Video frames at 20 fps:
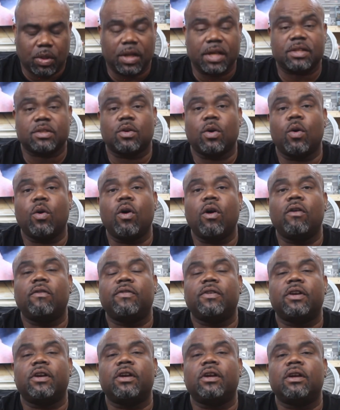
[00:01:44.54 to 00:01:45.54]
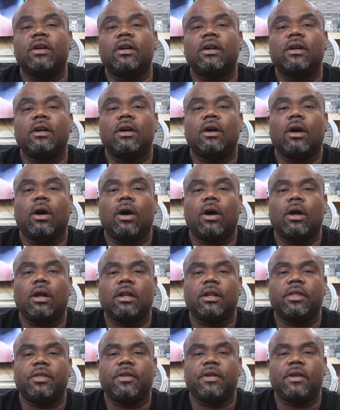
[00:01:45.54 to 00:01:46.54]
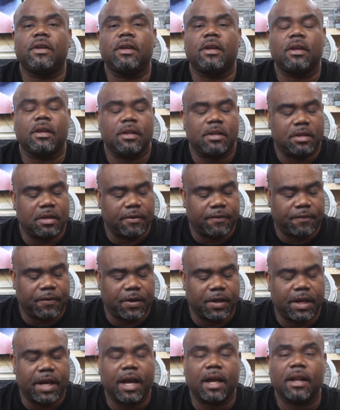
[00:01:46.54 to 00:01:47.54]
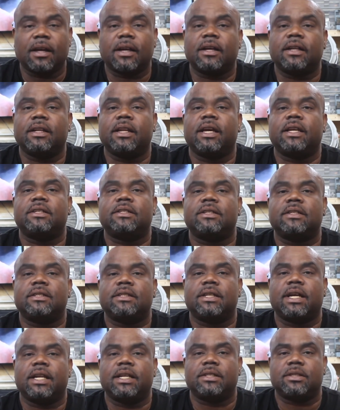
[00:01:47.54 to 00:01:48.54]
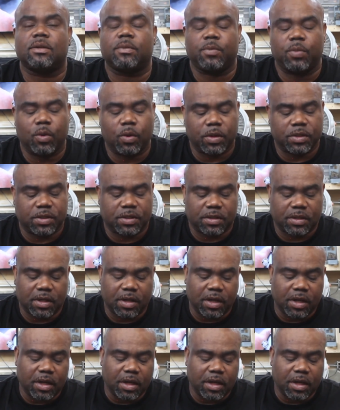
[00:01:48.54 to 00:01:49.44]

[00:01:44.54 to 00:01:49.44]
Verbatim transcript: But let's go over all the different kind of connections that it supports.